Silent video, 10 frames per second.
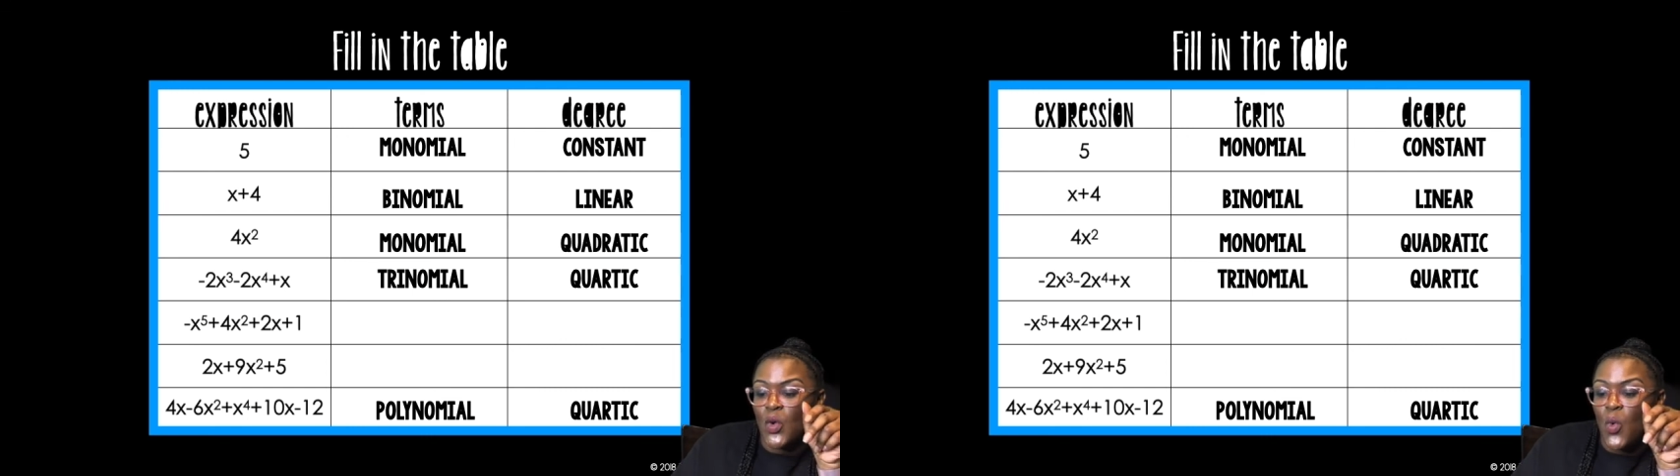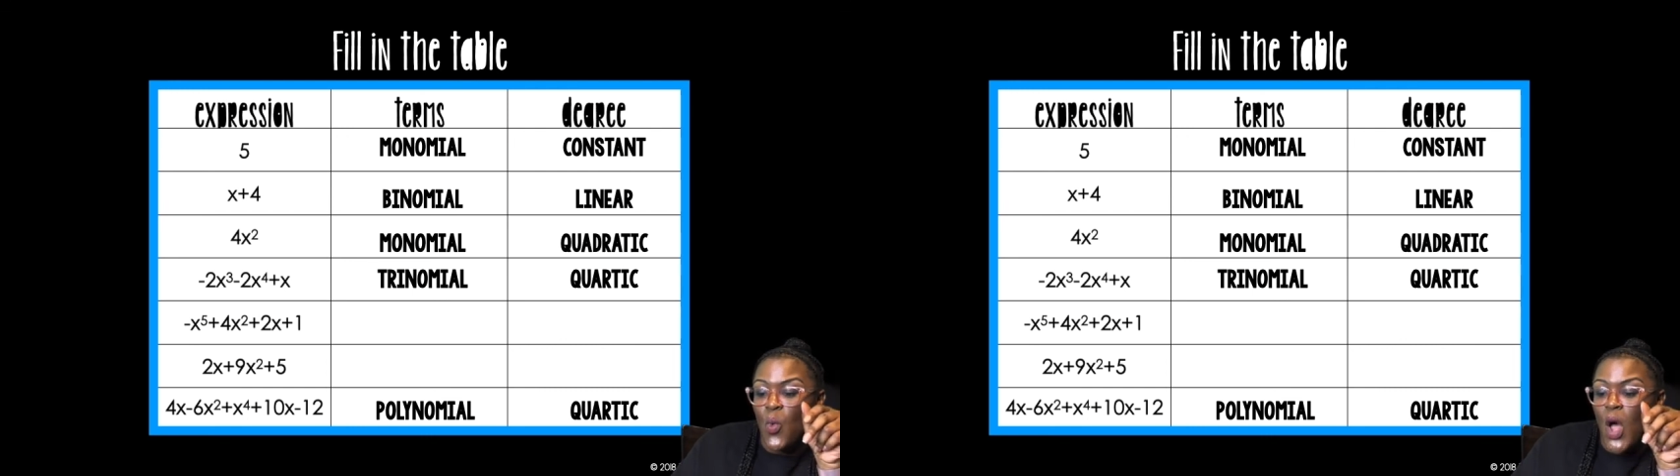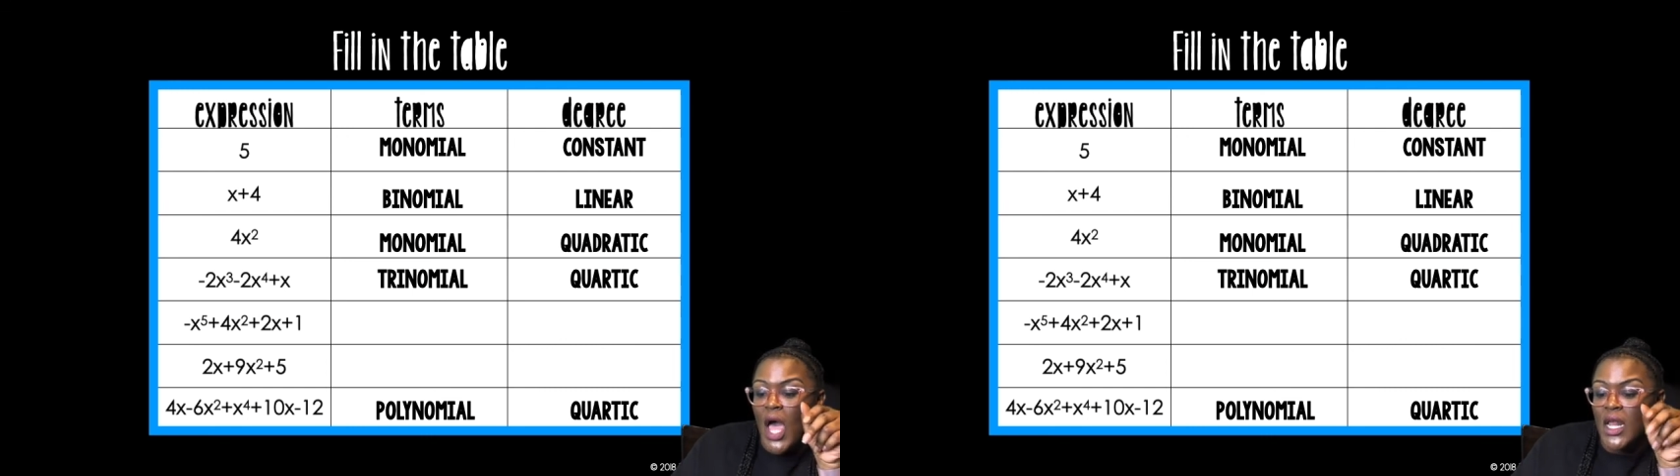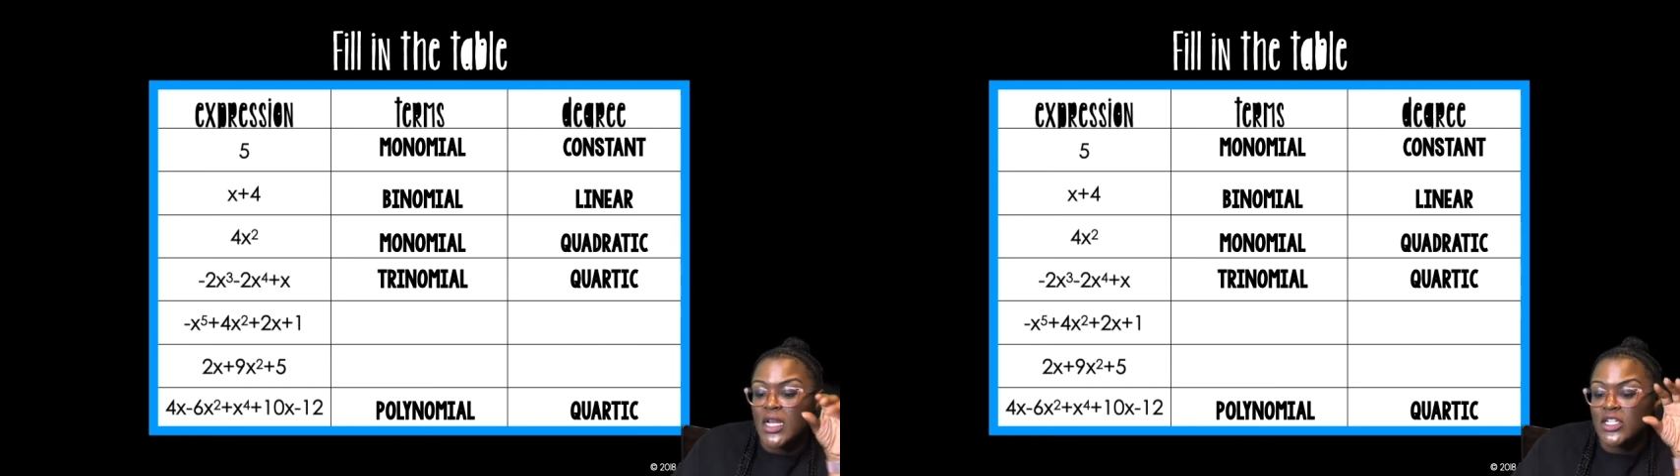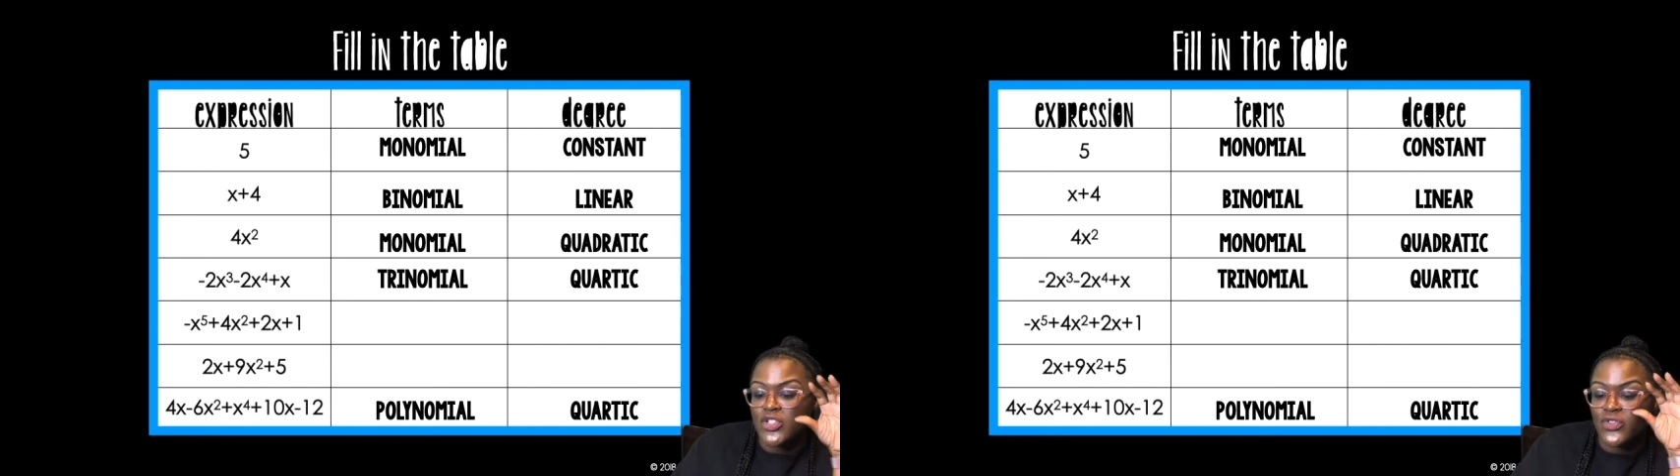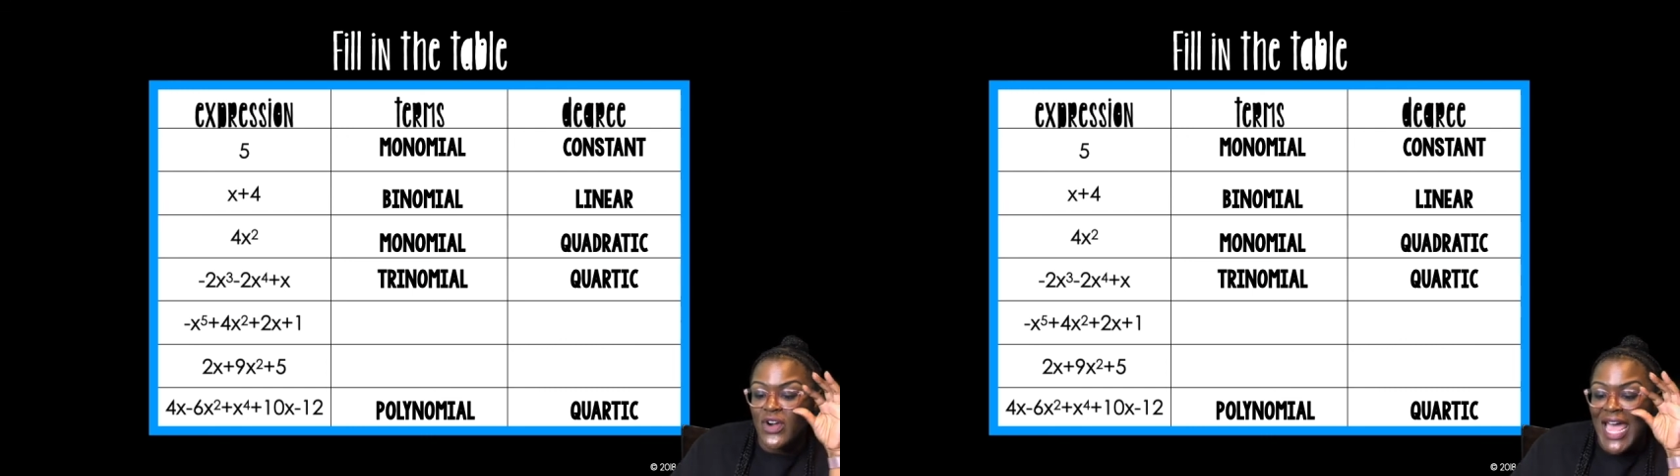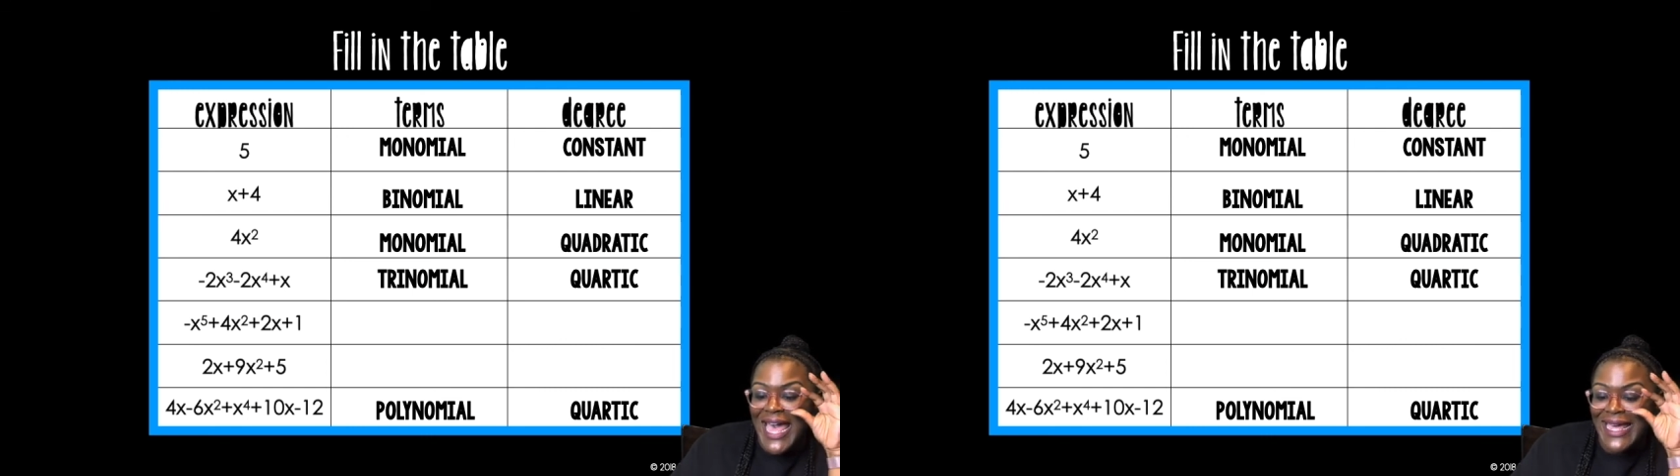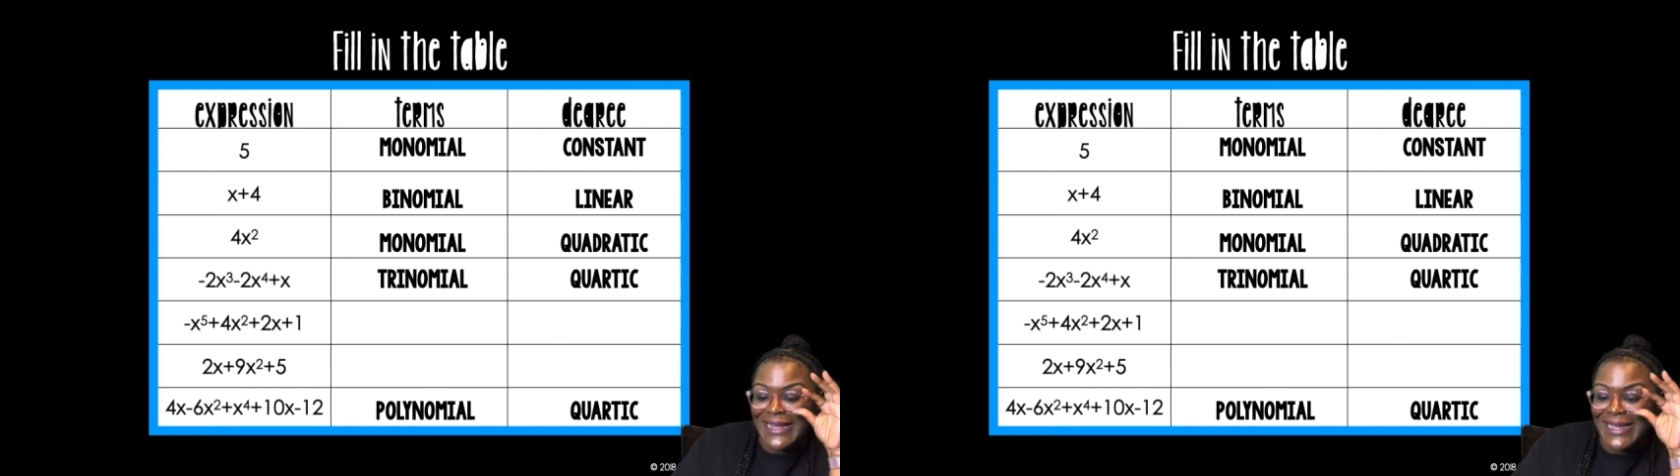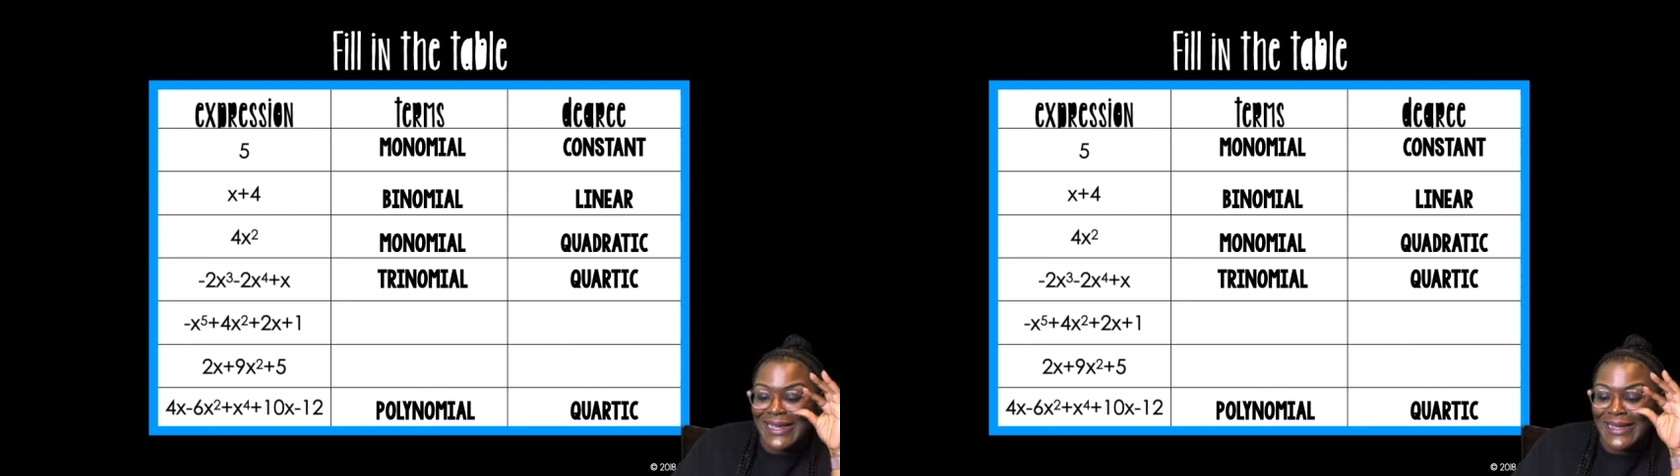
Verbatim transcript: quadratic.